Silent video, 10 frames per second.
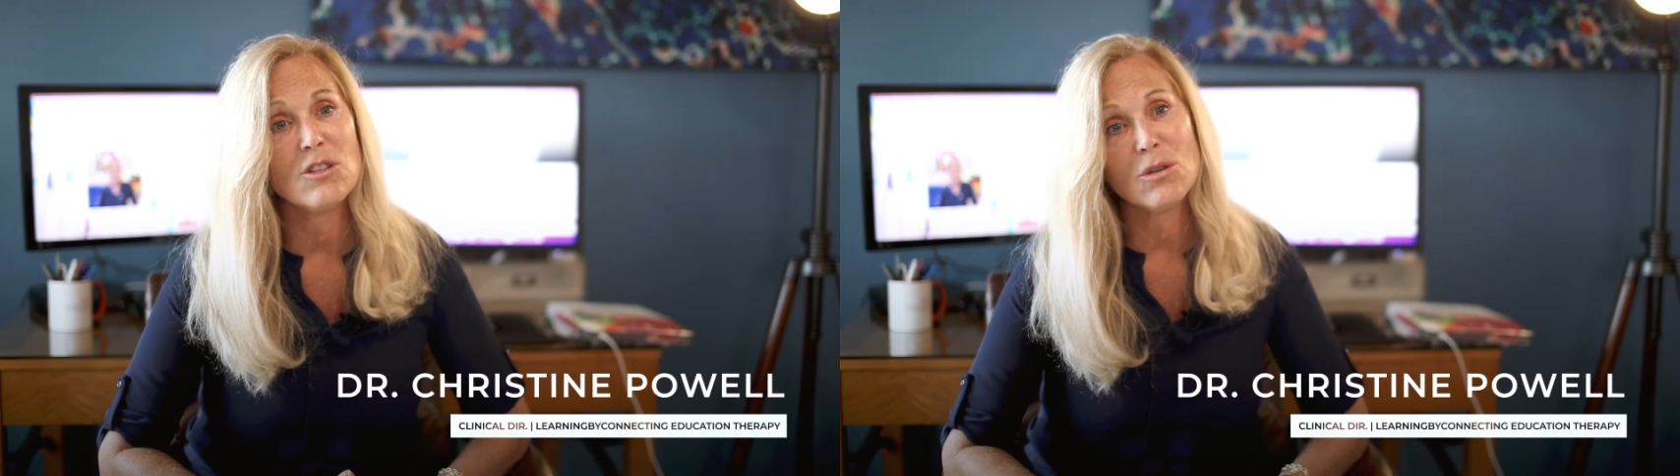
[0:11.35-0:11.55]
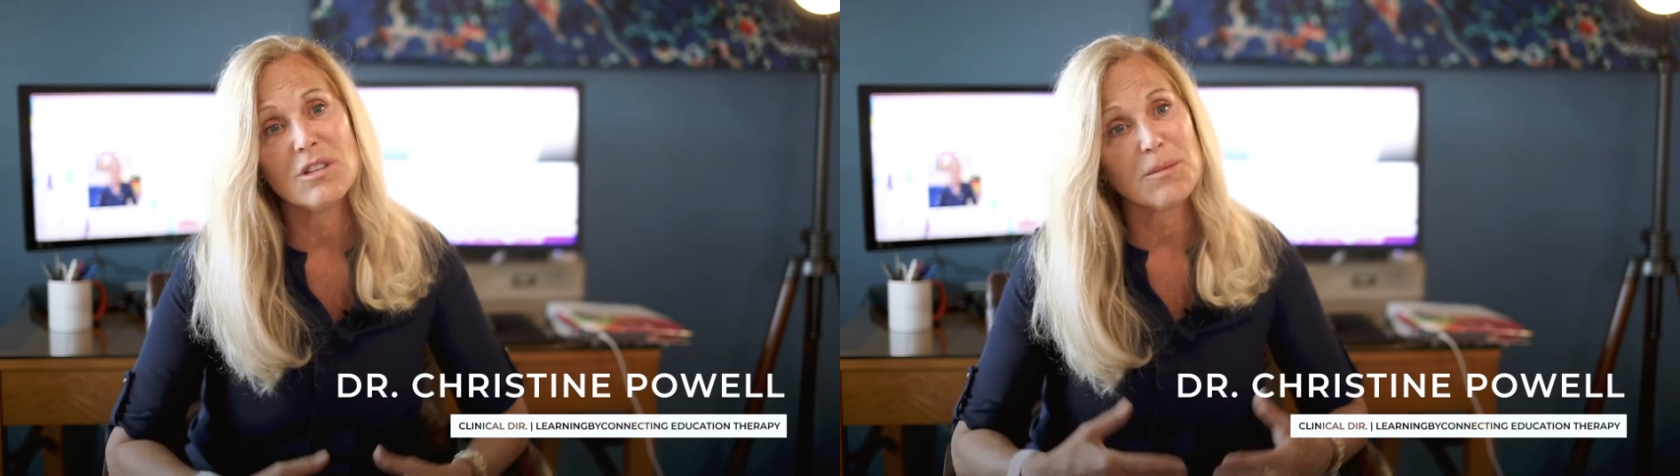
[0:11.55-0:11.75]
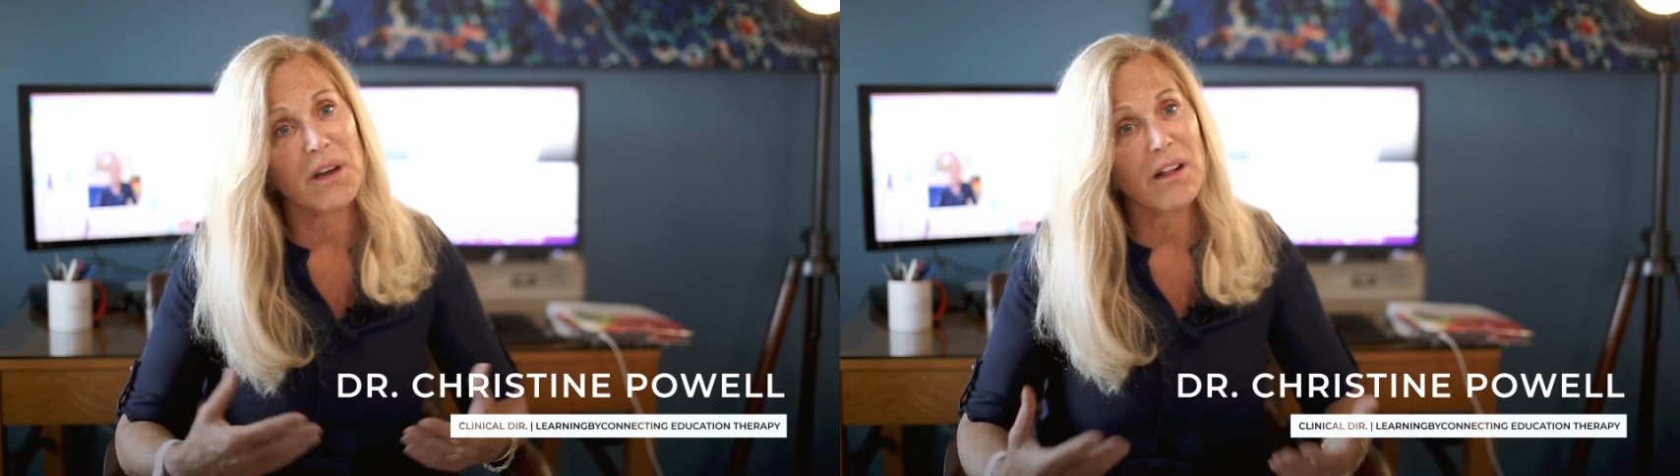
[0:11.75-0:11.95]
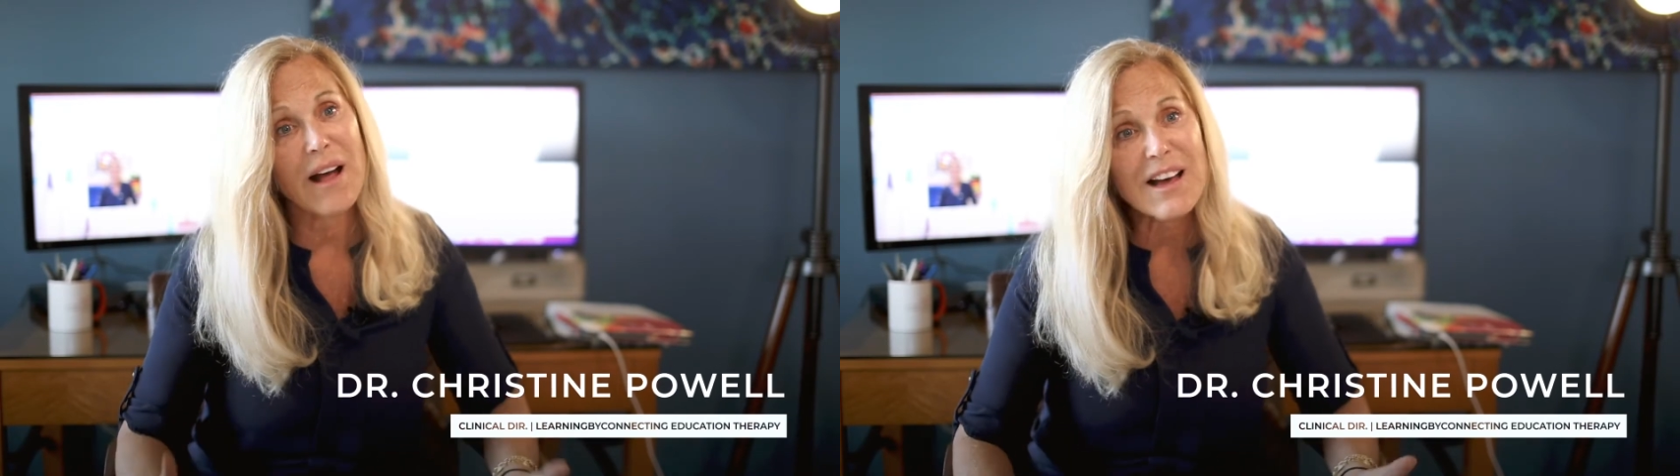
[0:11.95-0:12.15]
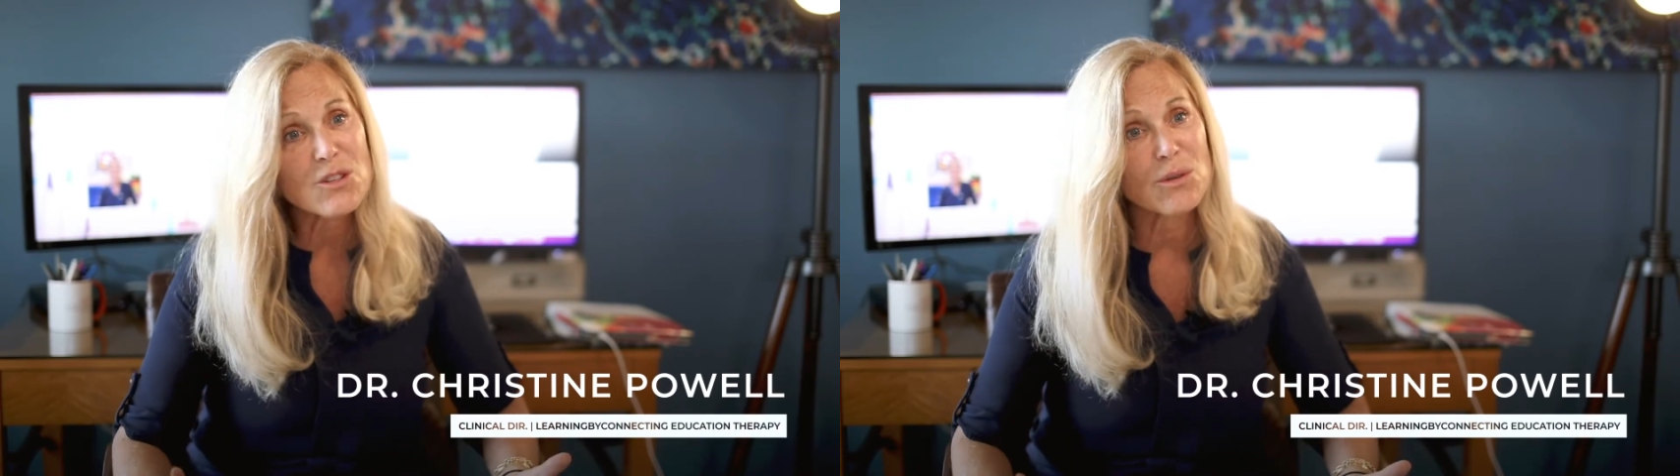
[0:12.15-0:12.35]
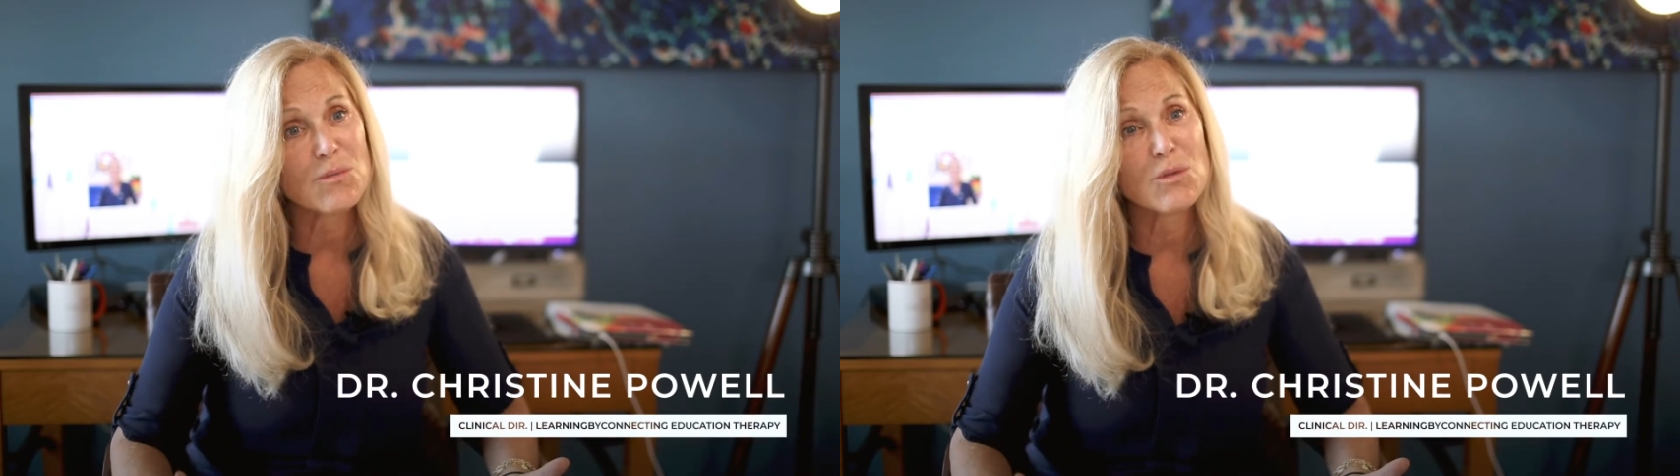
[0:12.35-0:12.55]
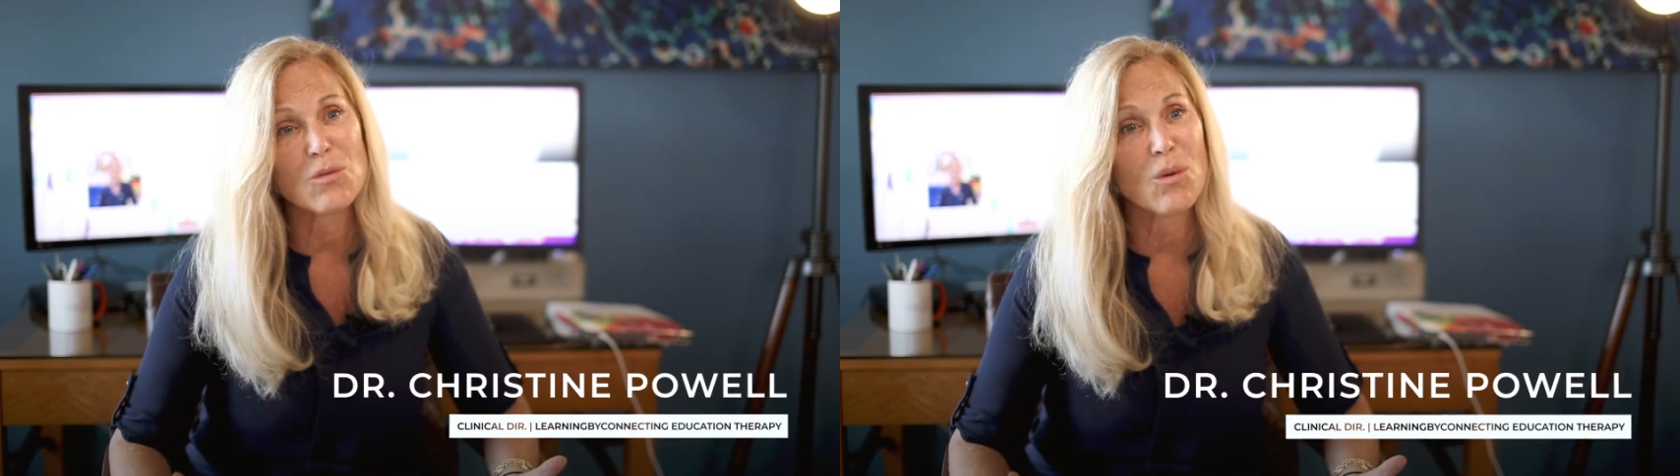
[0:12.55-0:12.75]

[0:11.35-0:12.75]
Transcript: students in my classrooms